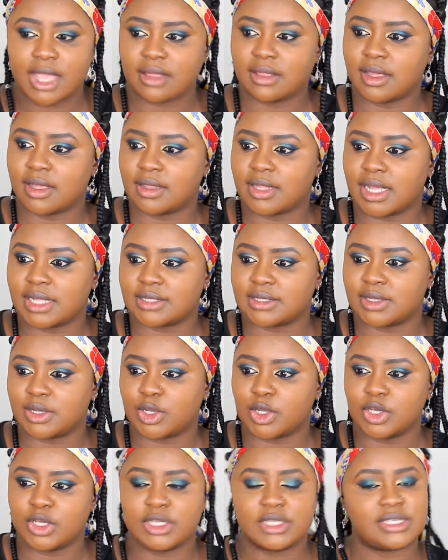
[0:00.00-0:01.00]
I think that's a
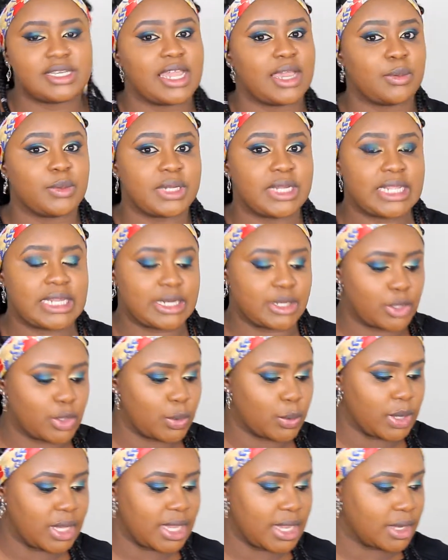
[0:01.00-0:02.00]
look. Now we need to
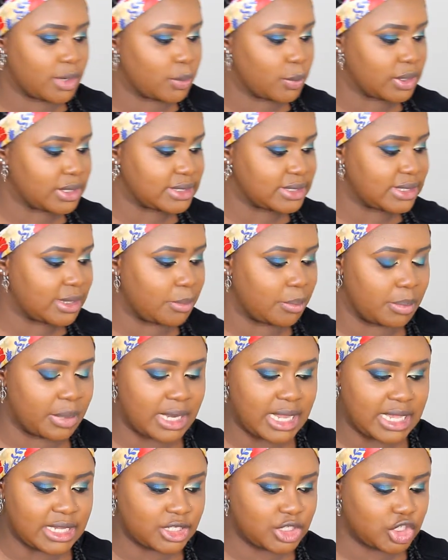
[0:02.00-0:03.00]
go in with some
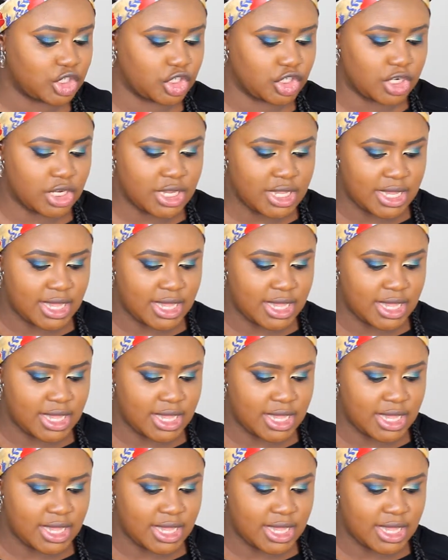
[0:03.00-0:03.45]
blush.